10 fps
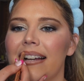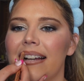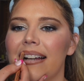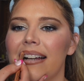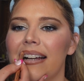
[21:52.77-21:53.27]
I
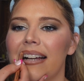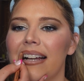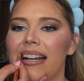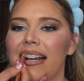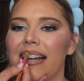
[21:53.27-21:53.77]
don't know, it's
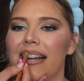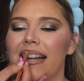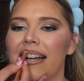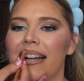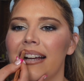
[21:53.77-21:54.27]
just the
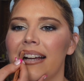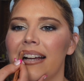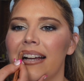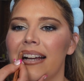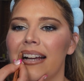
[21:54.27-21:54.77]
best.